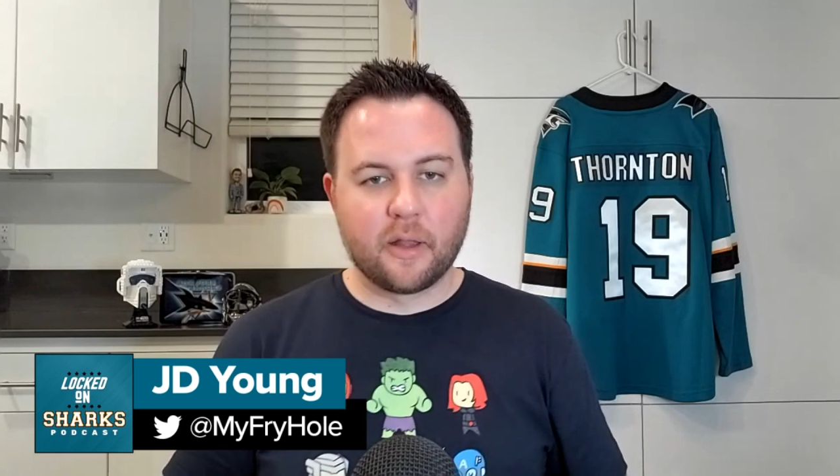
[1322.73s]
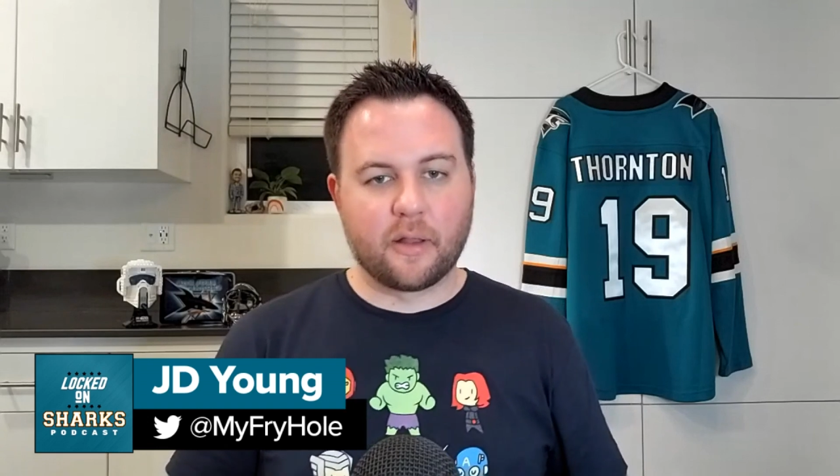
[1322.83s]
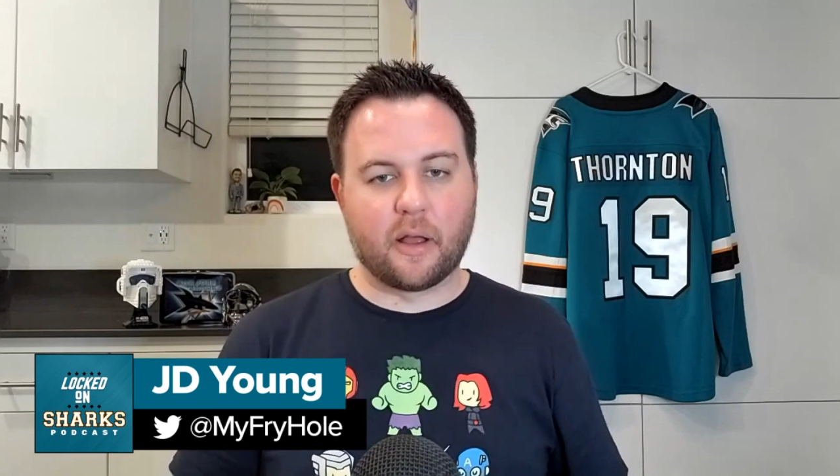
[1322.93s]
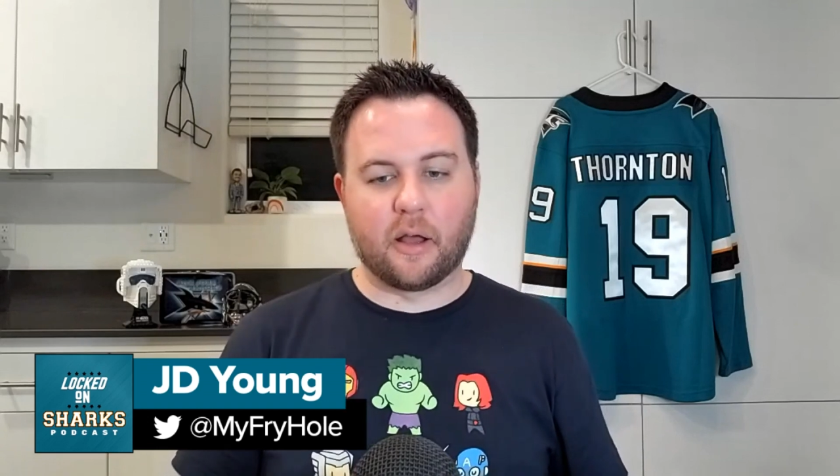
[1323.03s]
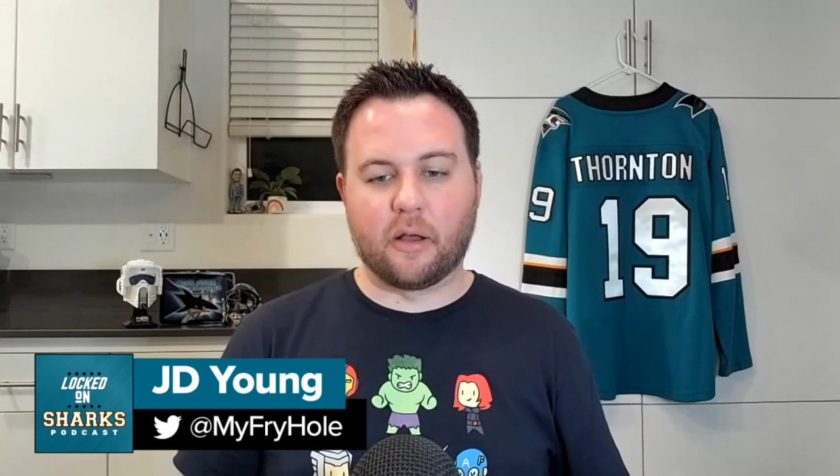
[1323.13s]

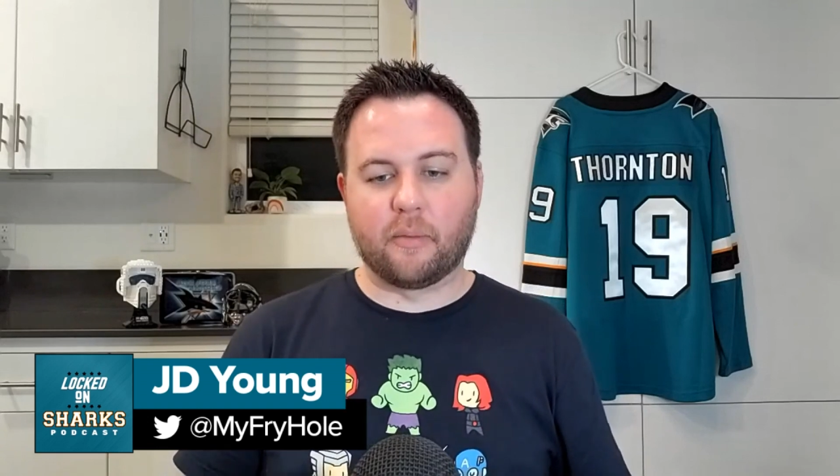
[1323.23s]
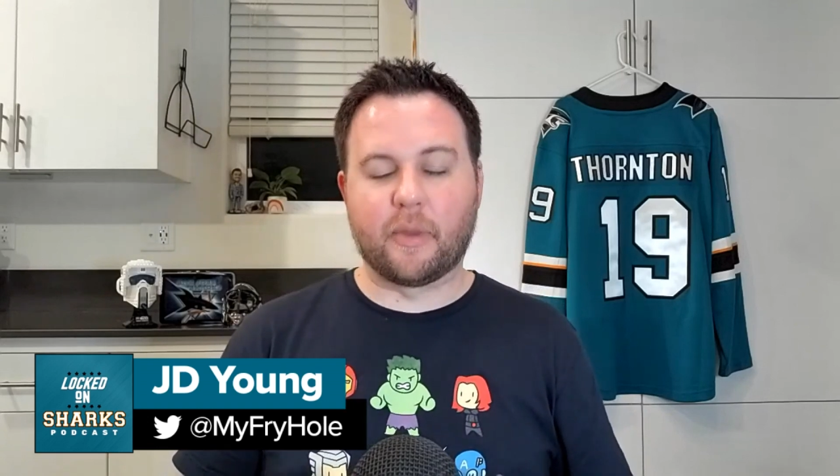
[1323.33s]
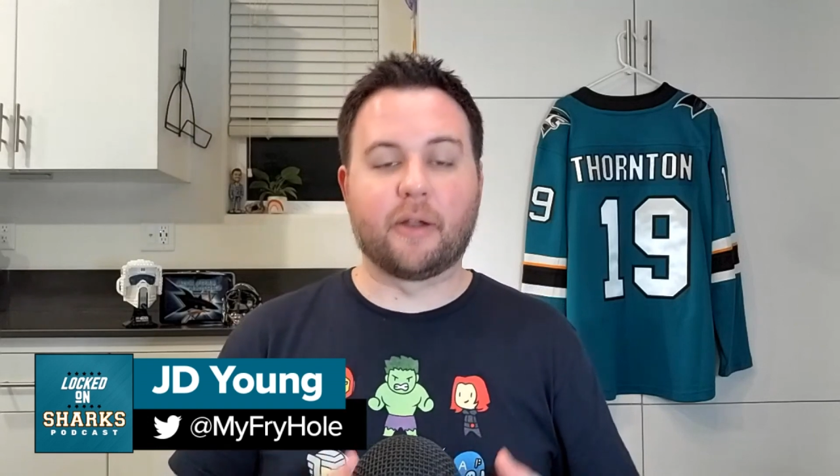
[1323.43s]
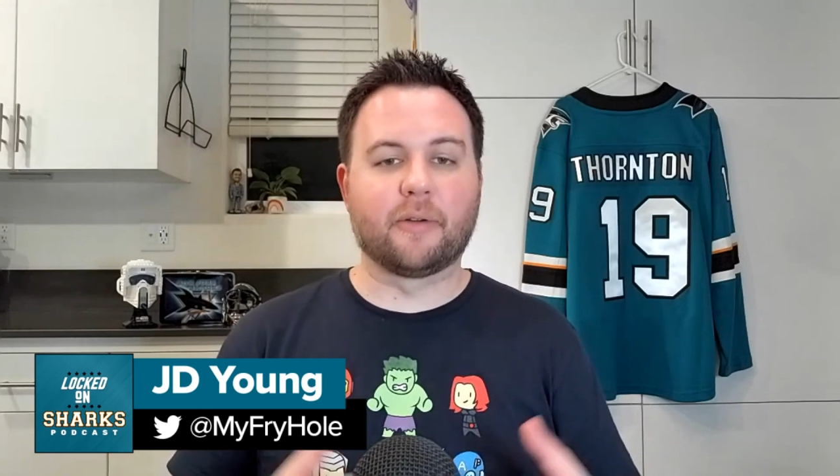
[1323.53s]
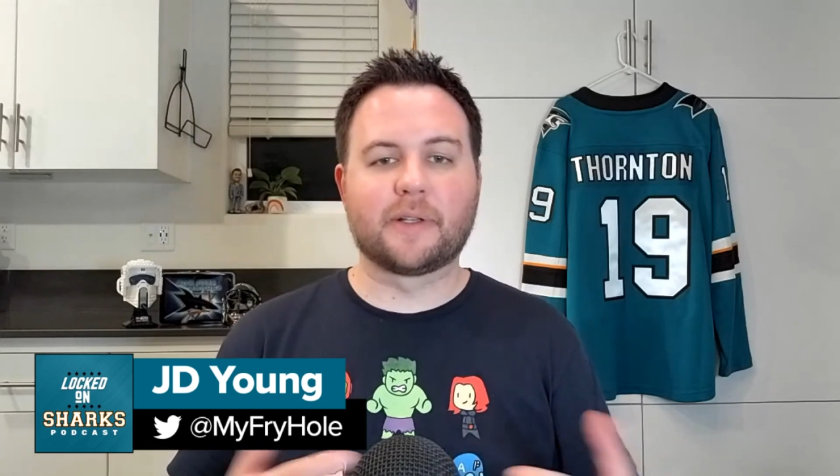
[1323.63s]
I
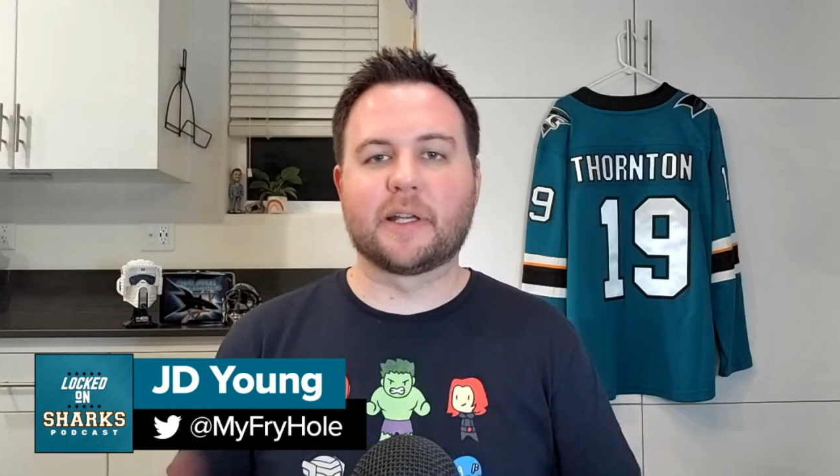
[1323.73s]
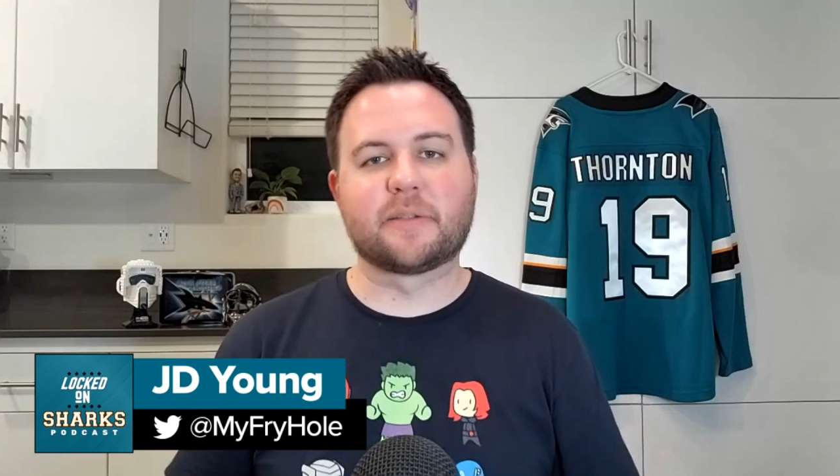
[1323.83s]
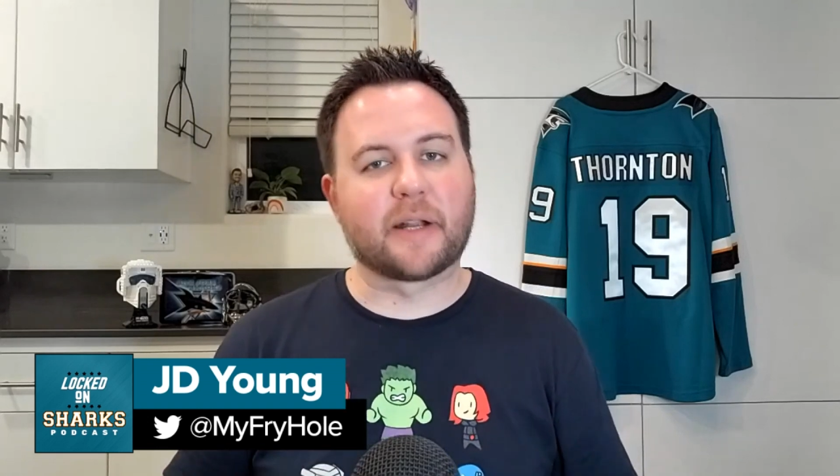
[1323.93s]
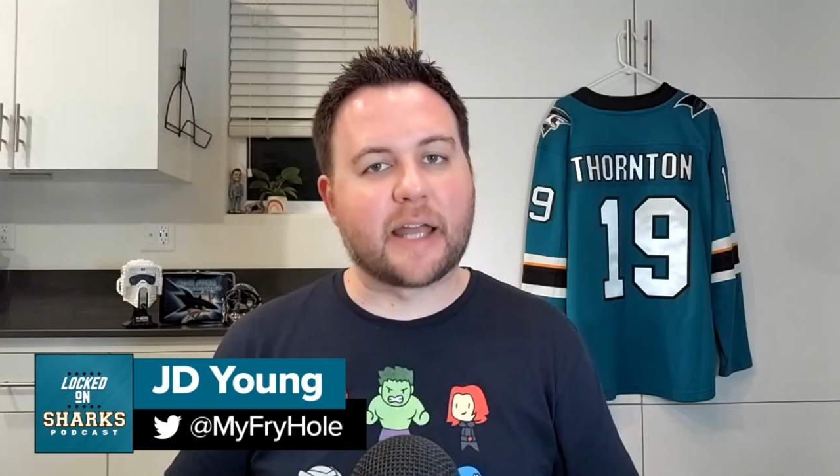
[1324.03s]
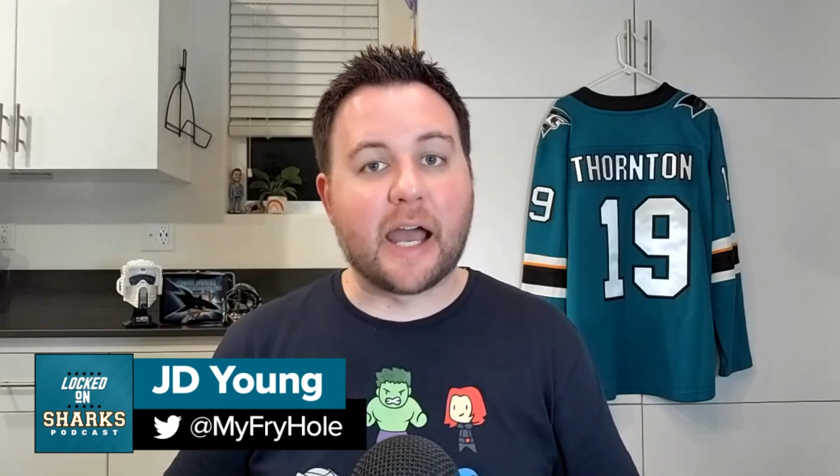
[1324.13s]
don't
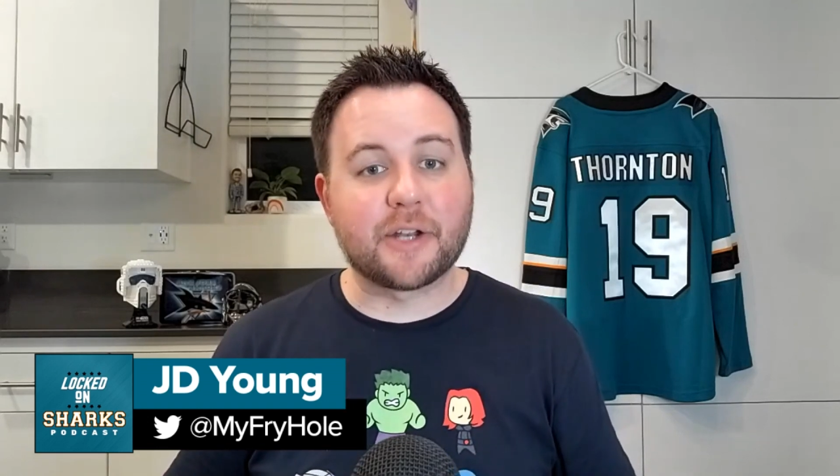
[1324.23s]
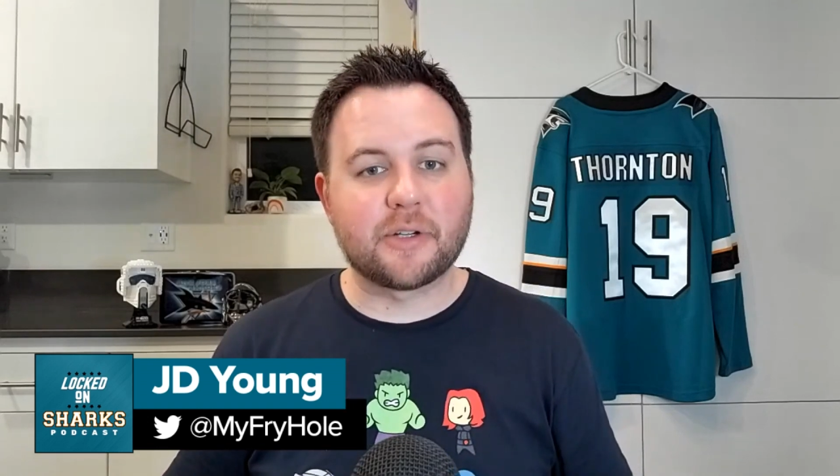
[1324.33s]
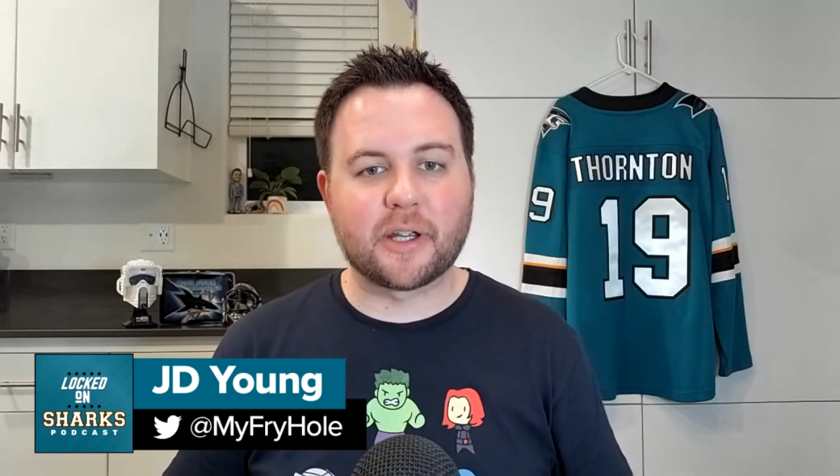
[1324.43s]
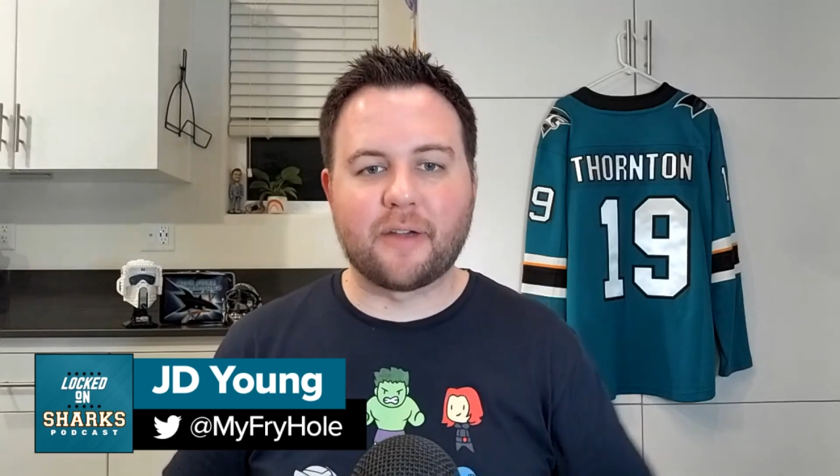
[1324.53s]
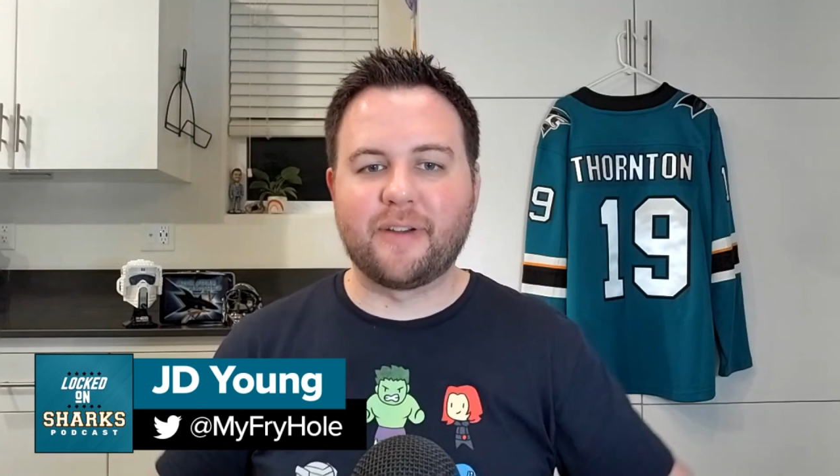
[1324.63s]
expect a hat
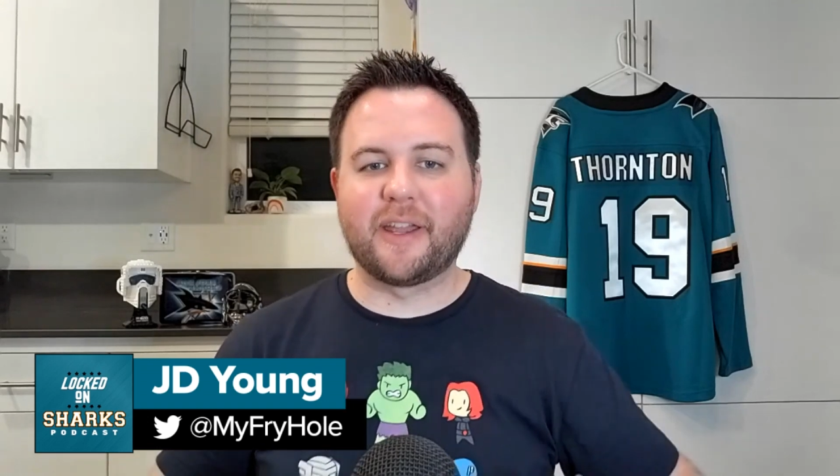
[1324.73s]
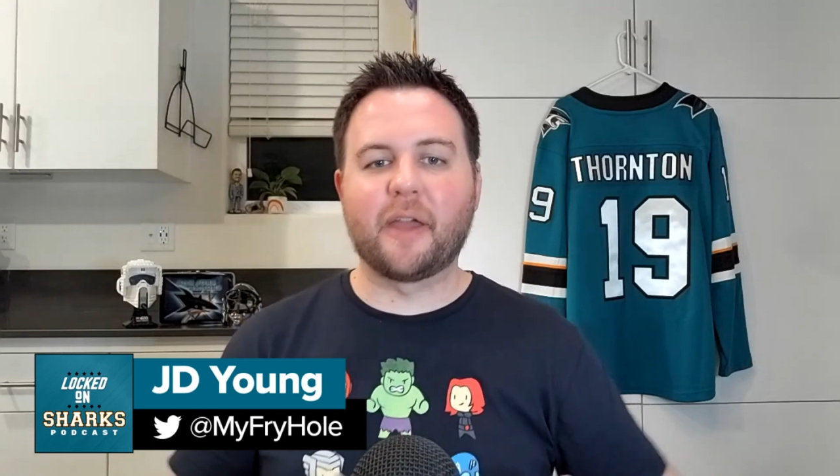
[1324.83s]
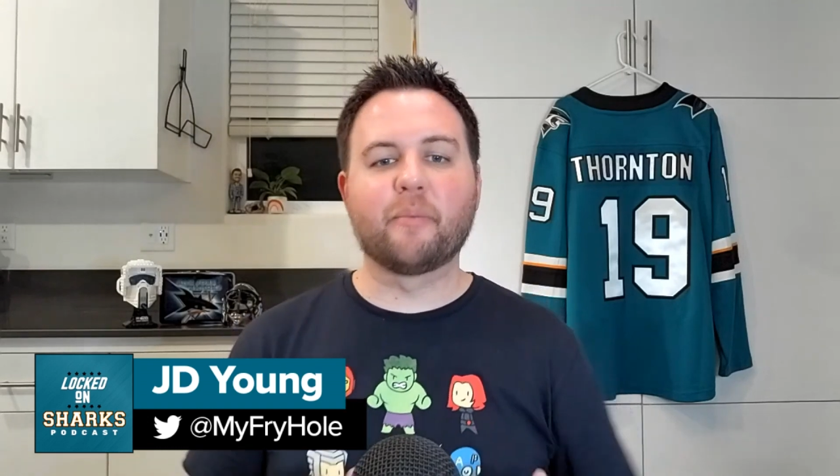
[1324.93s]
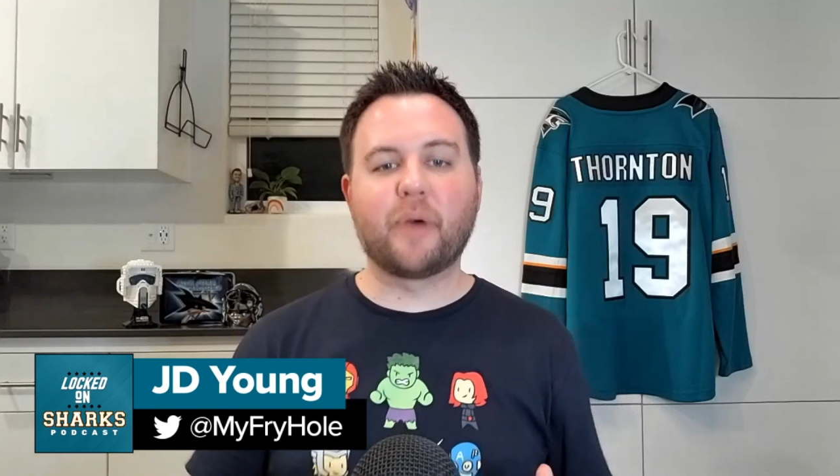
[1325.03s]
trick every game,